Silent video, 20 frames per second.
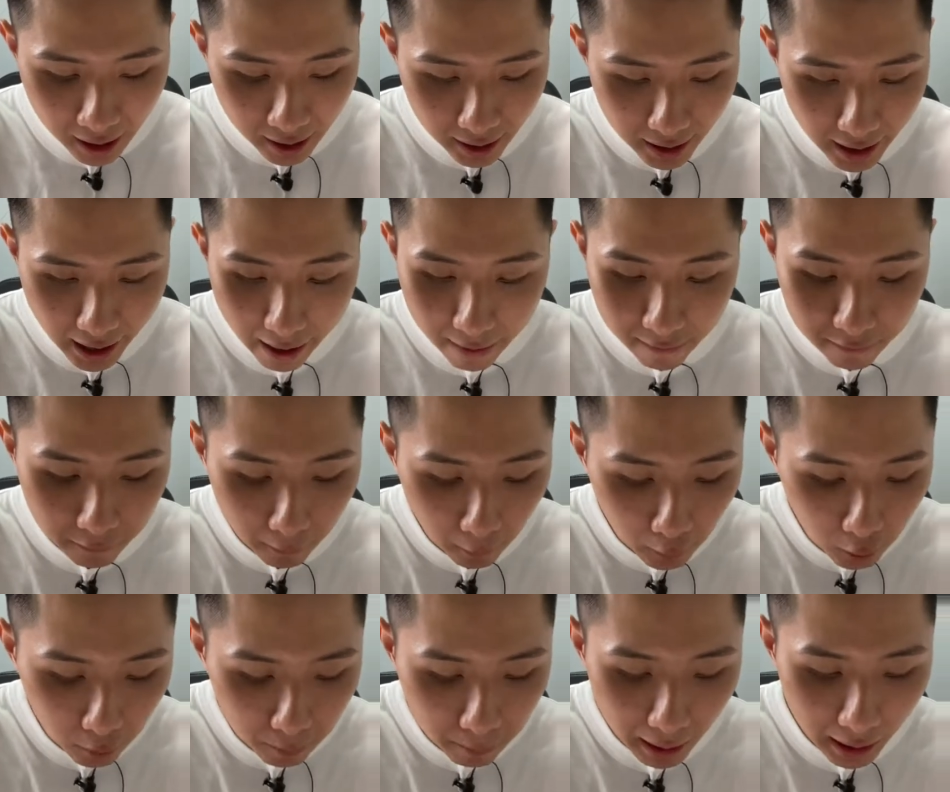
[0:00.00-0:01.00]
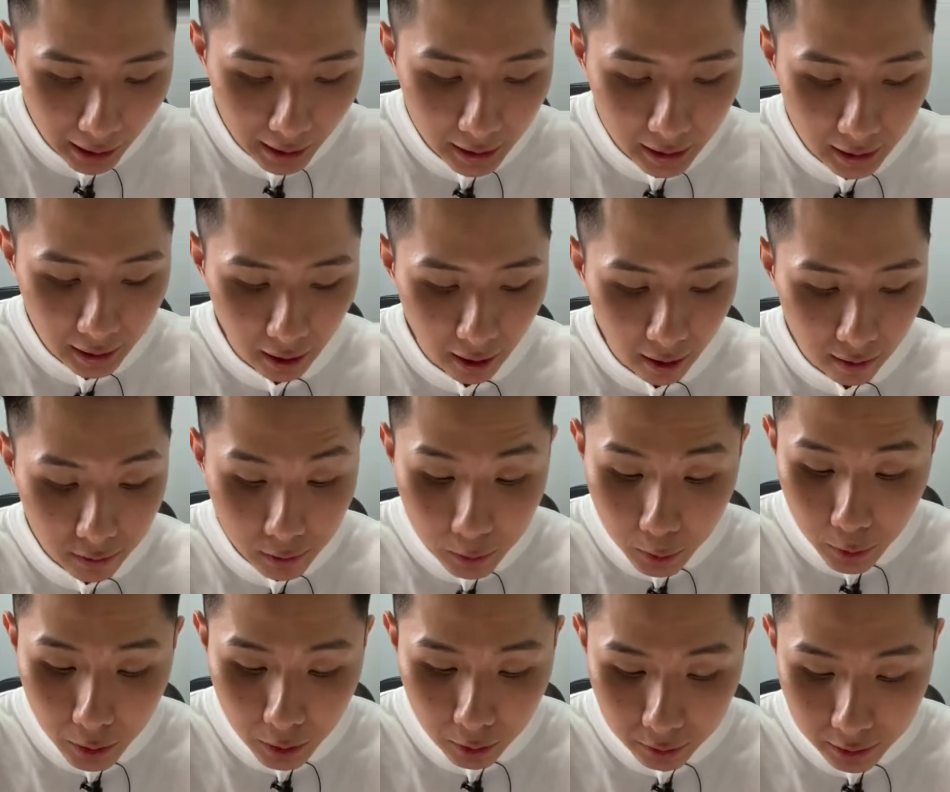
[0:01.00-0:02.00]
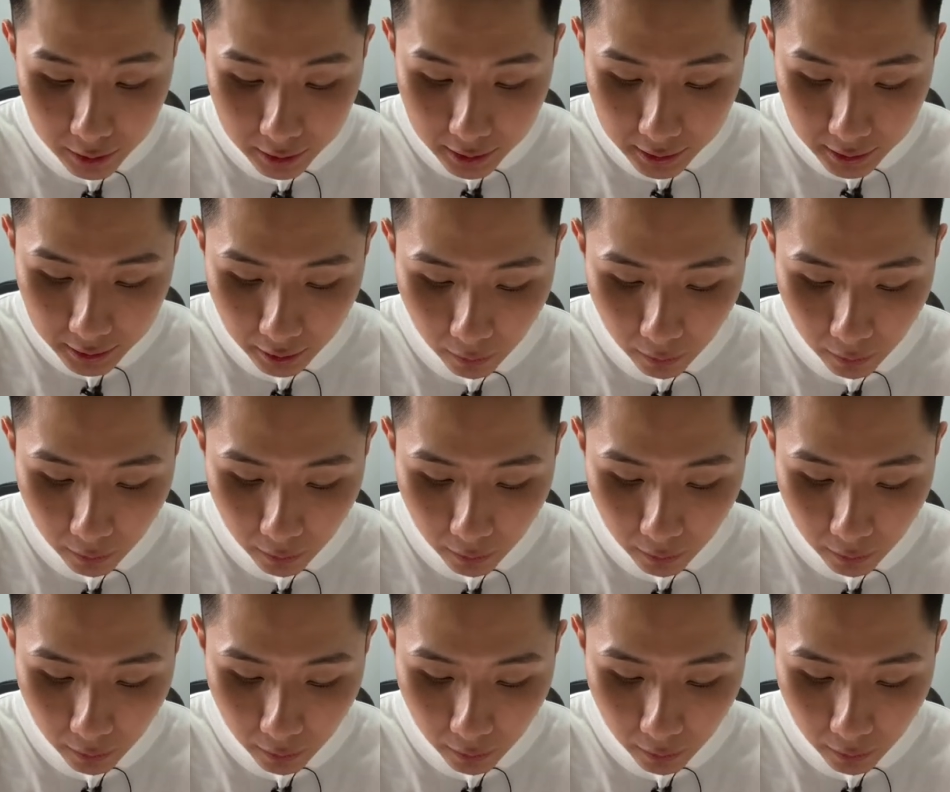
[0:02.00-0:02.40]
And followed by 2 Newton,